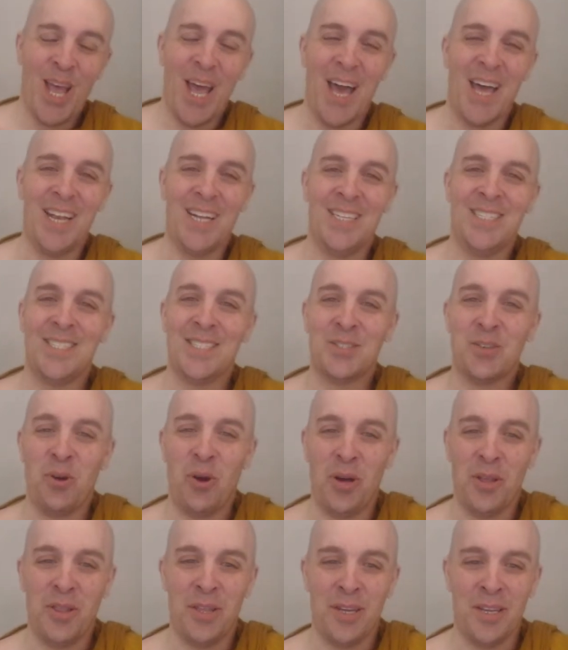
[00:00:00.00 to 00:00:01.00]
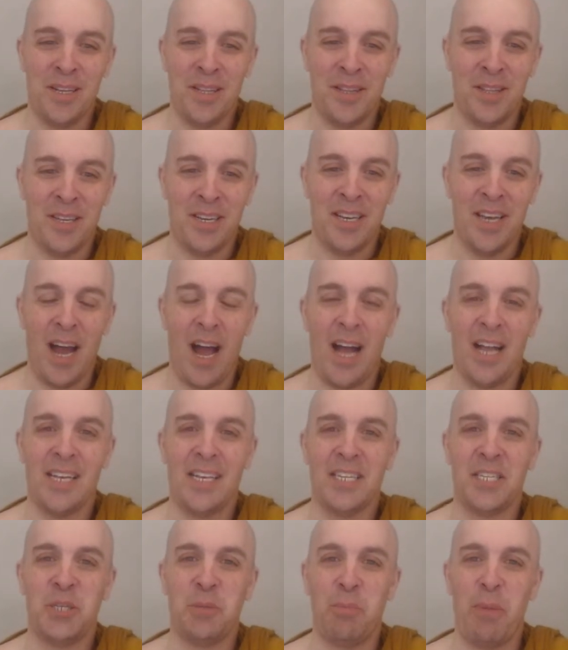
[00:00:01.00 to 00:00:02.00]
And it's called the
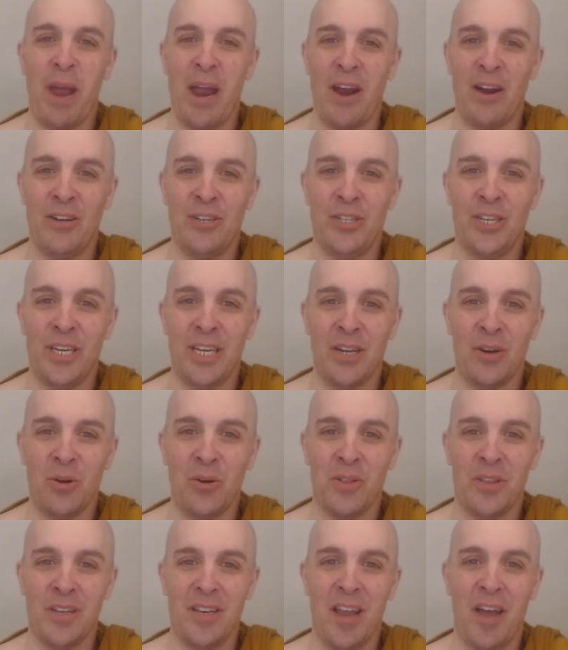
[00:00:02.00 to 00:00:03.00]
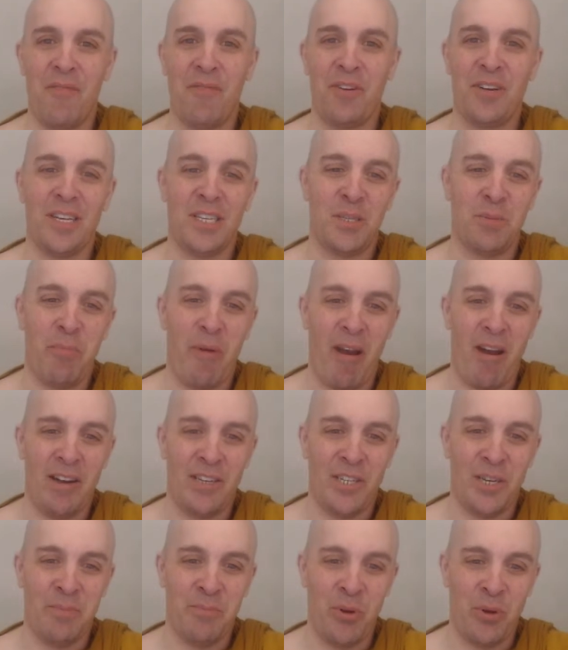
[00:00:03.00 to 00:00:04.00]
non-disparaging or the never
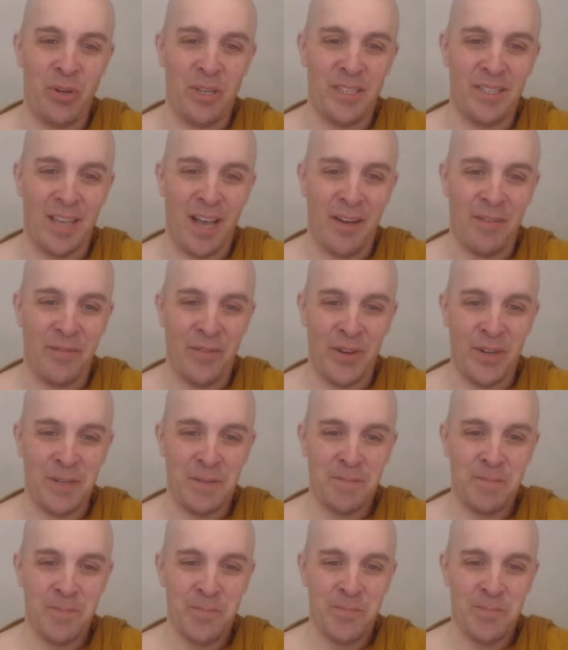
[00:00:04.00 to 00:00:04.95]
disparaging bodhisattva.